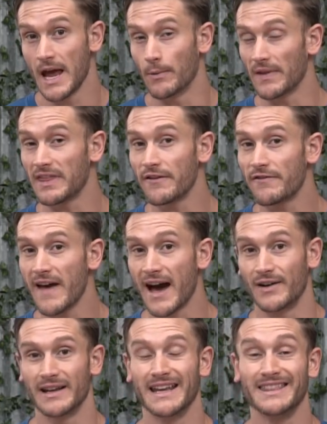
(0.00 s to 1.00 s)
And what they
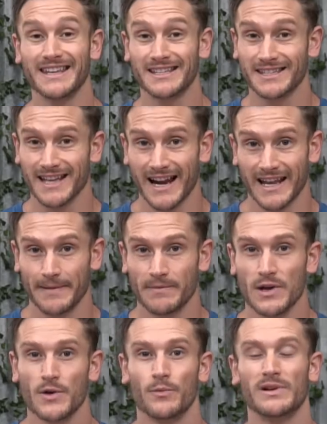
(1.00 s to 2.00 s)
found in this study
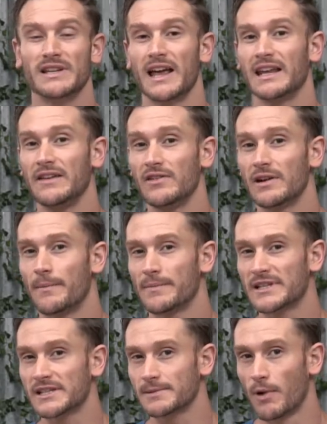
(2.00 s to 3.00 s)
was that even a
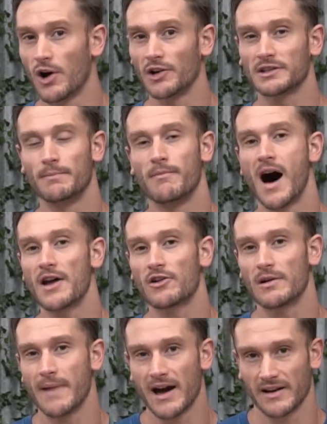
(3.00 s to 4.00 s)
small to
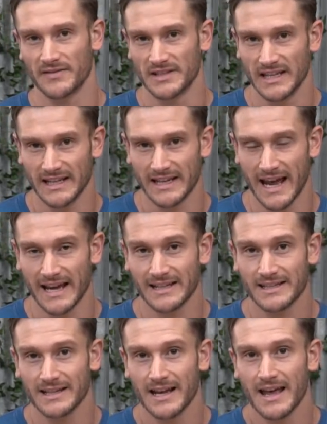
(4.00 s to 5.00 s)
moderate amount of Z E
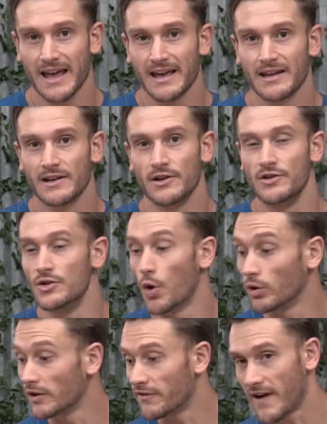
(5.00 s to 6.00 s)
As
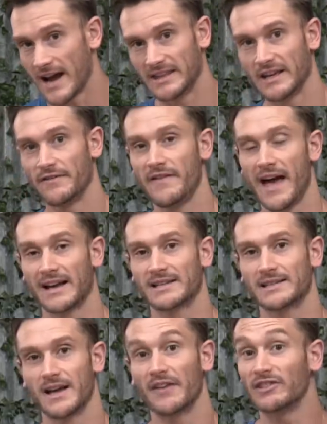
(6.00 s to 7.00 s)
nullified the
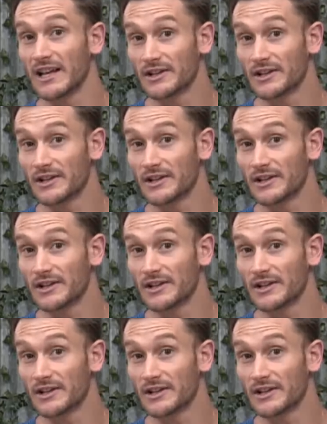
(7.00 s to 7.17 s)
effects of